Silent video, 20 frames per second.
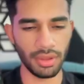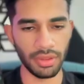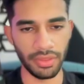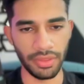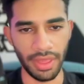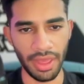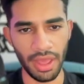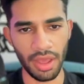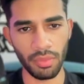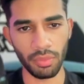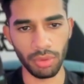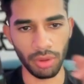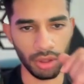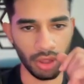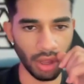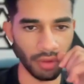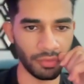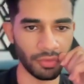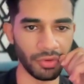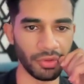That will
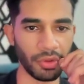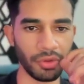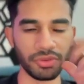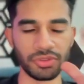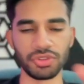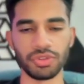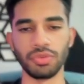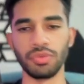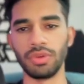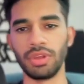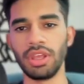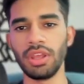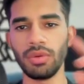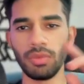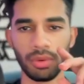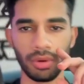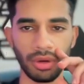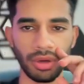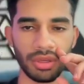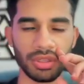cover those two
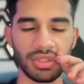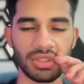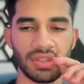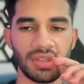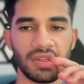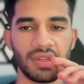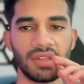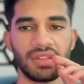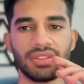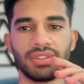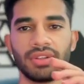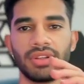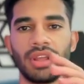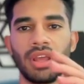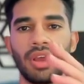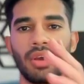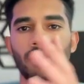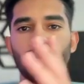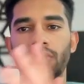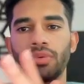keywords so
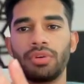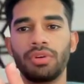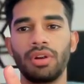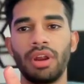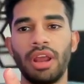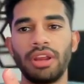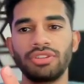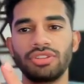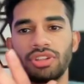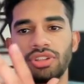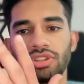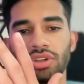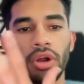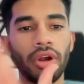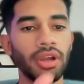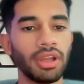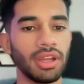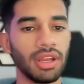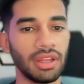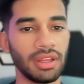that we're actually
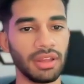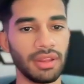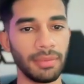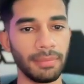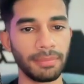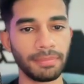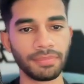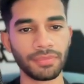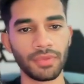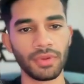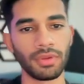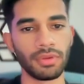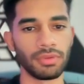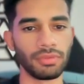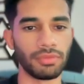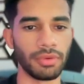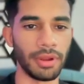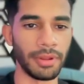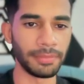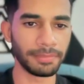targeting them,
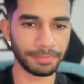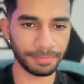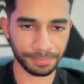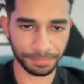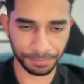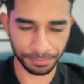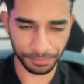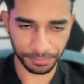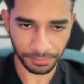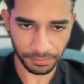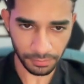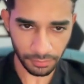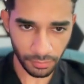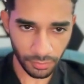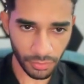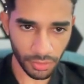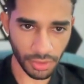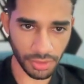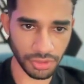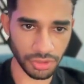right?
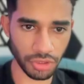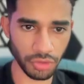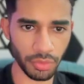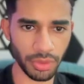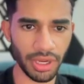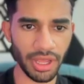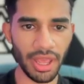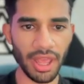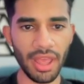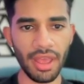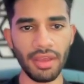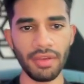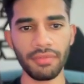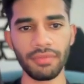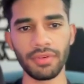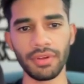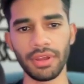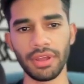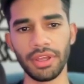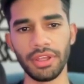So you want to
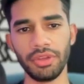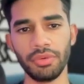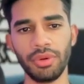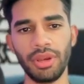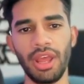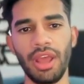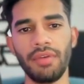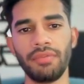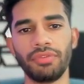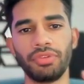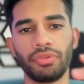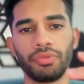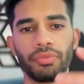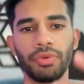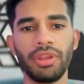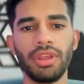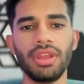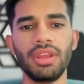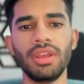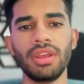have
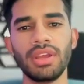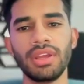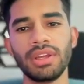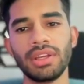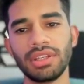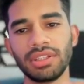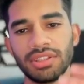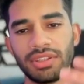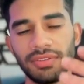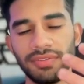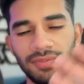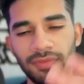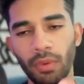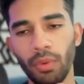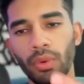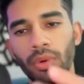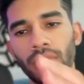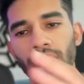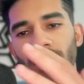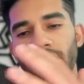3 to
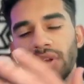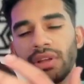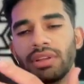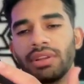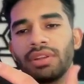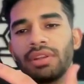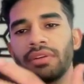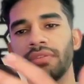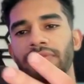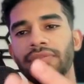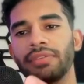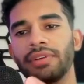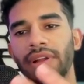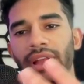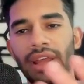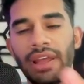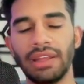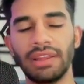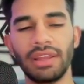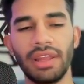4
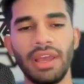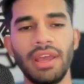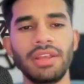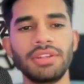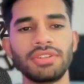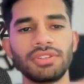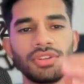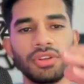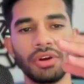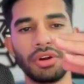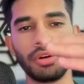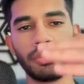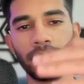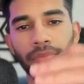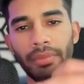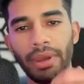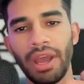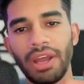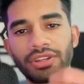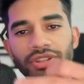different headlines that are
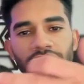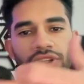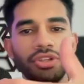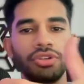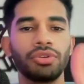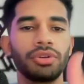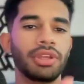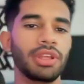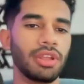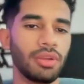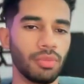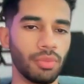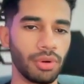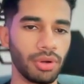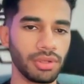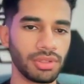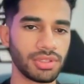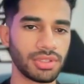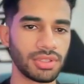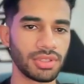matching your
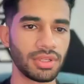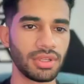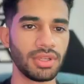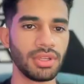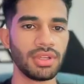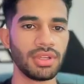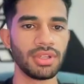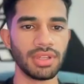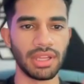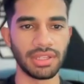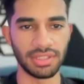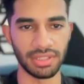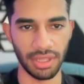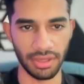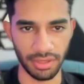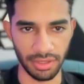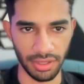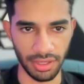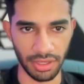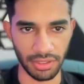keywords. That's
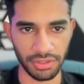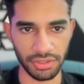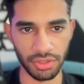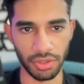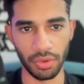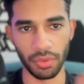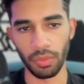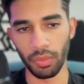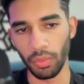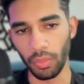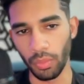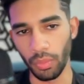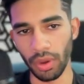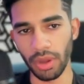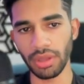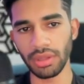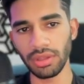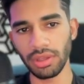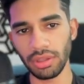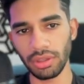another thing. So
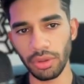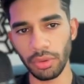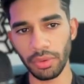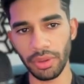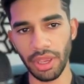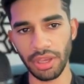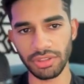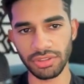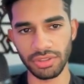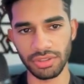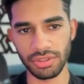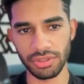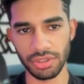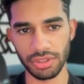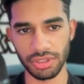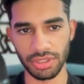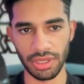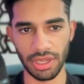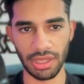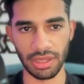one location
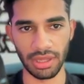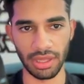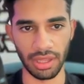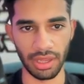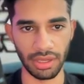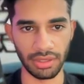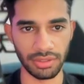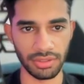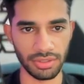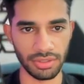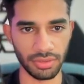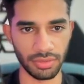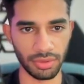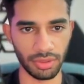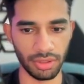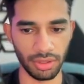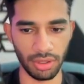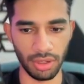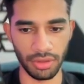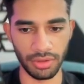insertion headline. So we're
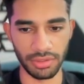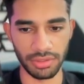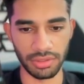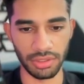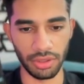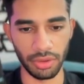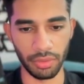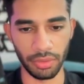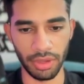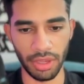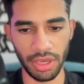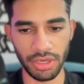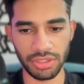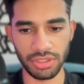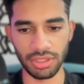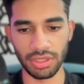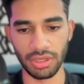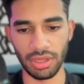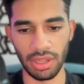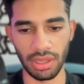going to call this the
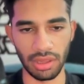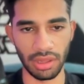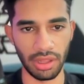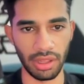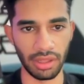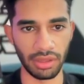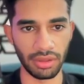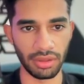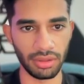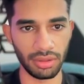location headline.